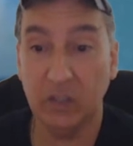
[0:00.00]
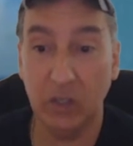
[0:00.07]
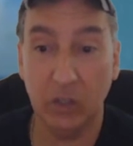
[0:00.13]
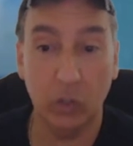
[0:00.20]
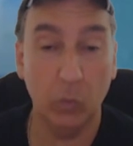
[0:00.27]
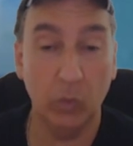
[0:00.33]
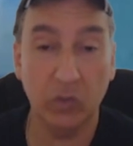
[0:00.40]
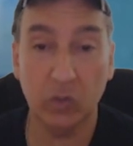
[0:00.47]
They're
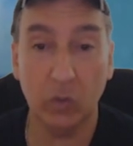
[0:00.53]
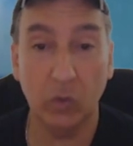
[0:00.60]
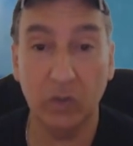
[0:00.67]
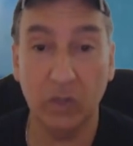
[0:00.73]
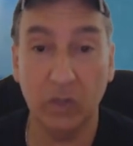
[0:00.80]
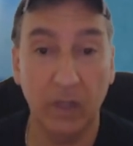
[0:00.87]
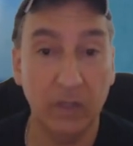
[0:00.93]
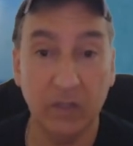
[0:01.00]
doing certain
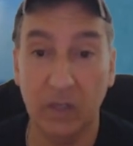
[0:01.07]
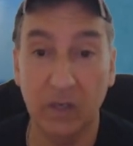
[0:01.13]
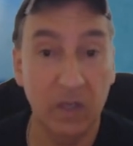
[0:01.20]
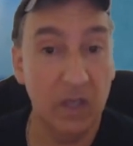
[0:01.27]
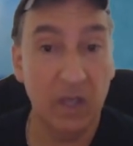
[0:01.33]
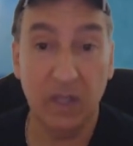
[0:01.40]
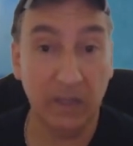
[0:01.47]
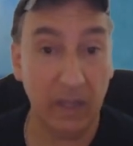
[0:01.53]
things, and
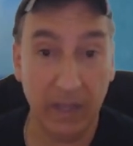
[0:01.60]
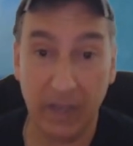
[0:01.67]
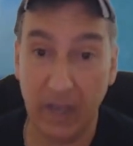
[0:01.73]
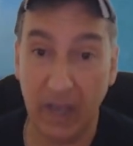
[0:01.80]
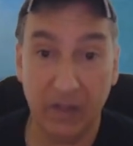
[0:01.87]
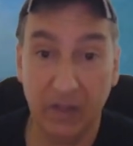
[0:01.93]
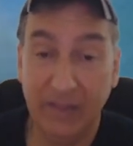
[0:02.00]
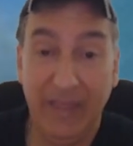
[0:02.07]
they
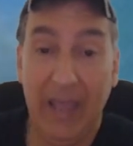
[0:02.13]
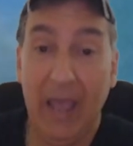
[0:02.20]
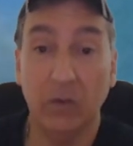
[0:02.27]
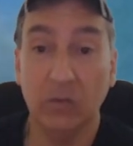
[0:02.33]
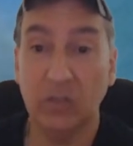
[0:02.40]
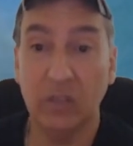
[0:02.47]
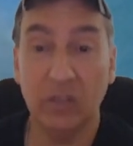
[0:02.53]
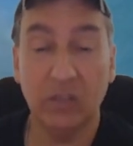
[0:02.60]
got
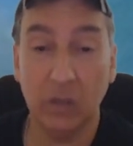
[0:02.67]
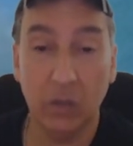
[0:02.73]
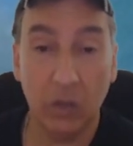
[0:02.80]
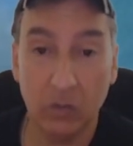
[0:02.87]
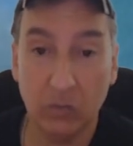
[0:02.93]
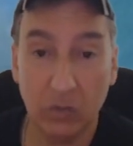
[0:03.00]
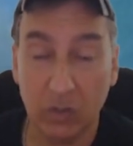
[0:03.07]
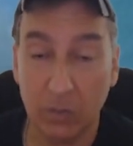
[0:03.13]
thousands and
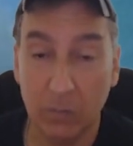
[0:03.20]
hundreds,